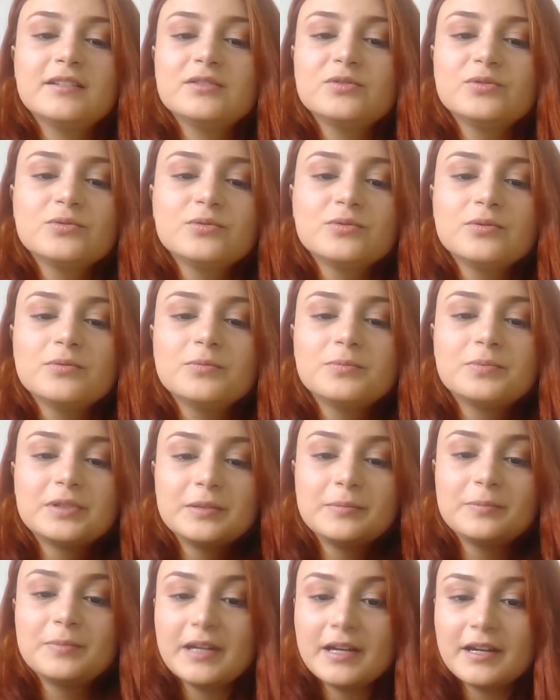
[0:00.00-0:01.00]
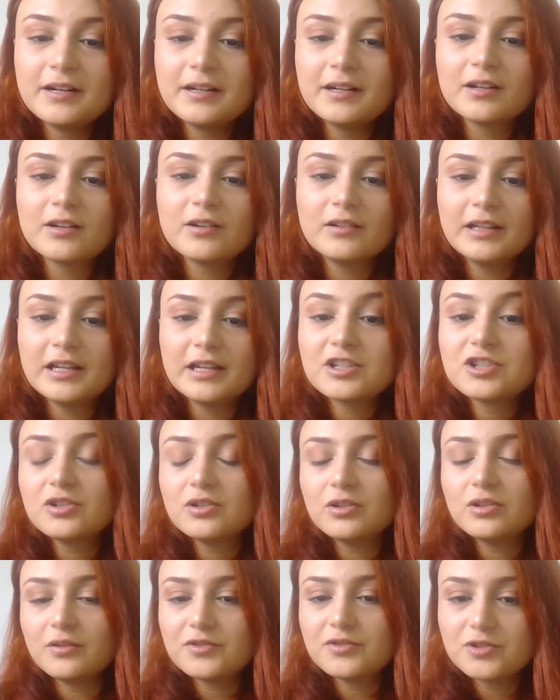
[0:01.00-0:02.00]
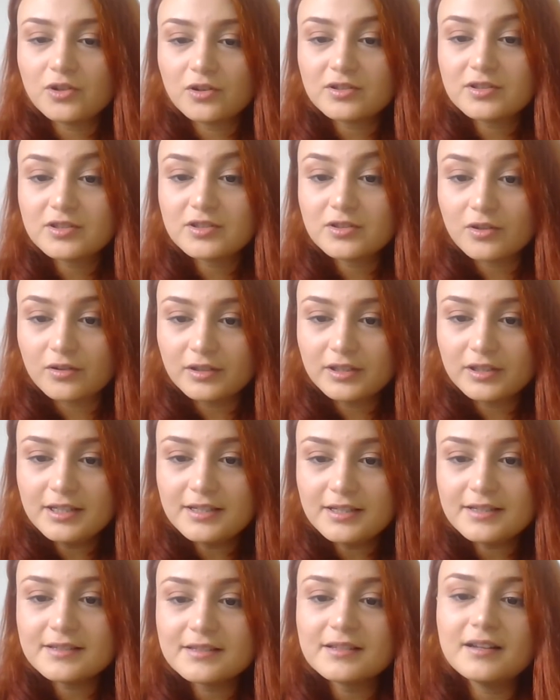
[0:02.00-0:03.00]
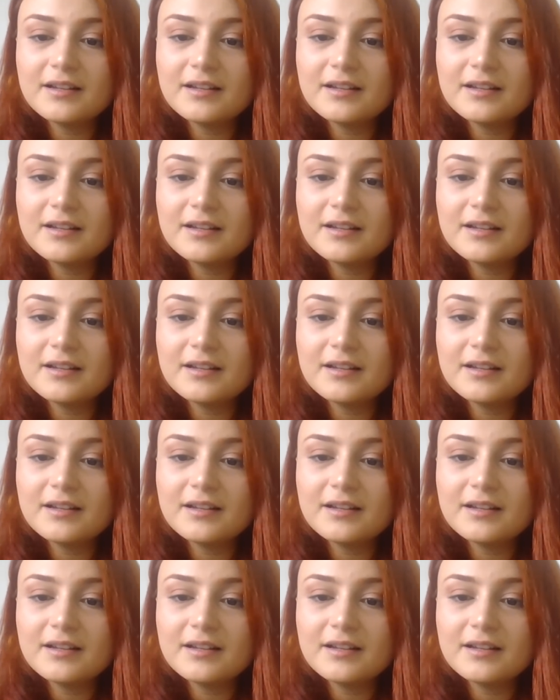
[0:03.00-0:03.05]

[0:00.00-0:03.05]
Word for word: to prepare a collection of short stories